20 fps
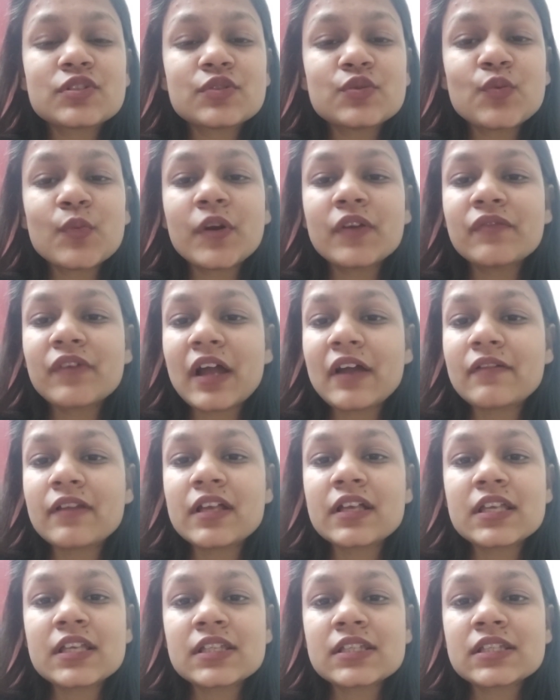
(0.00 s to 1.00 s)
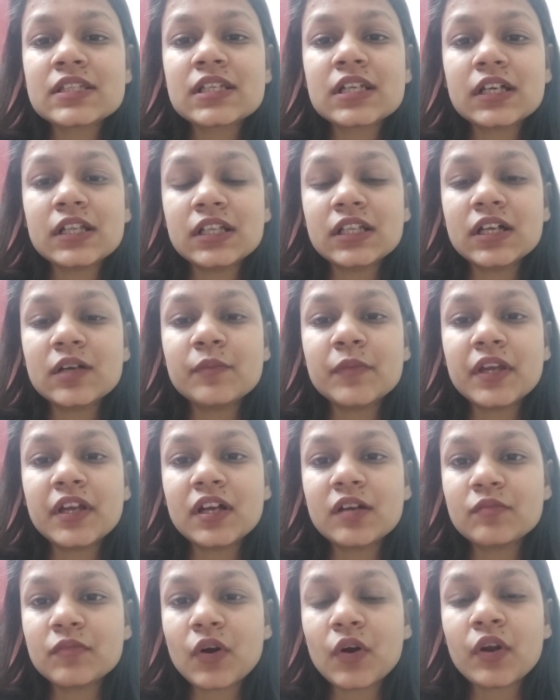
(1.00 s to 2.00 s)
2.5 lakh is really a big
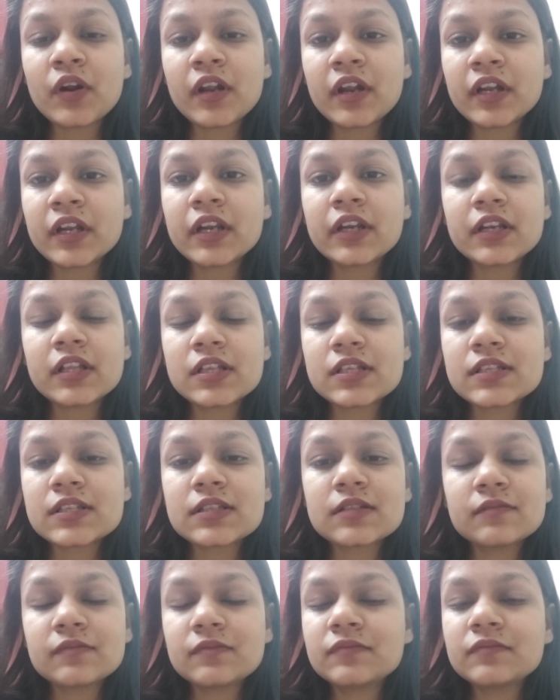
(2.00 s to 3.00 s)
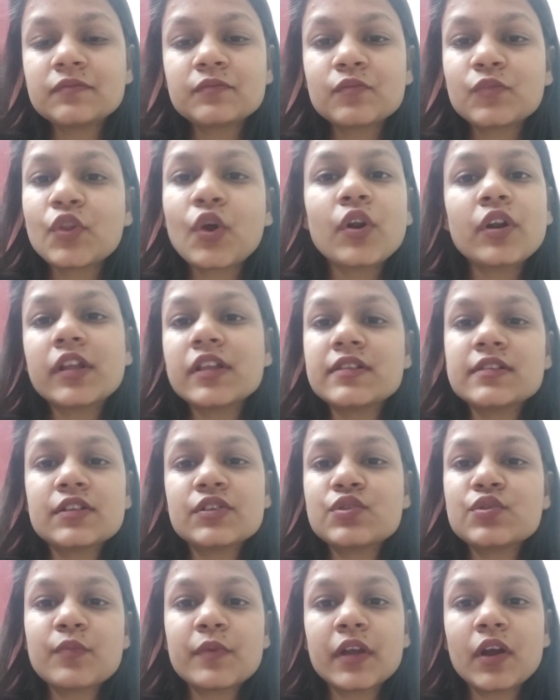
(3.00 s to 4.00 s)
amount, and it is not easy
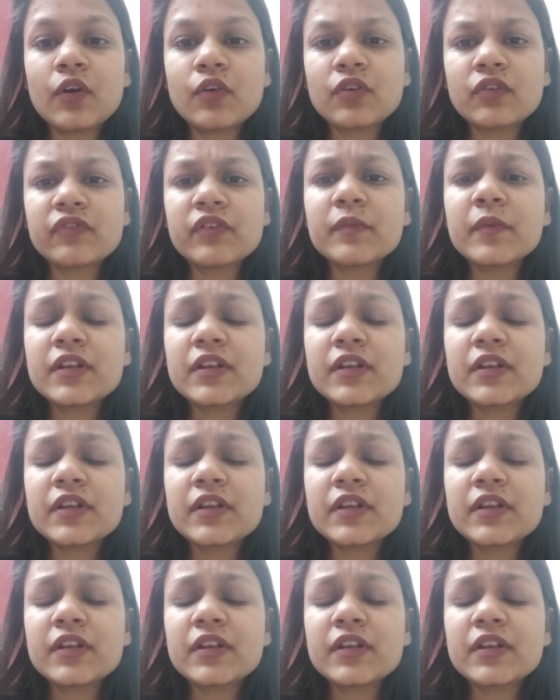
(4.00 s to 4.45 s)
to pay out of it.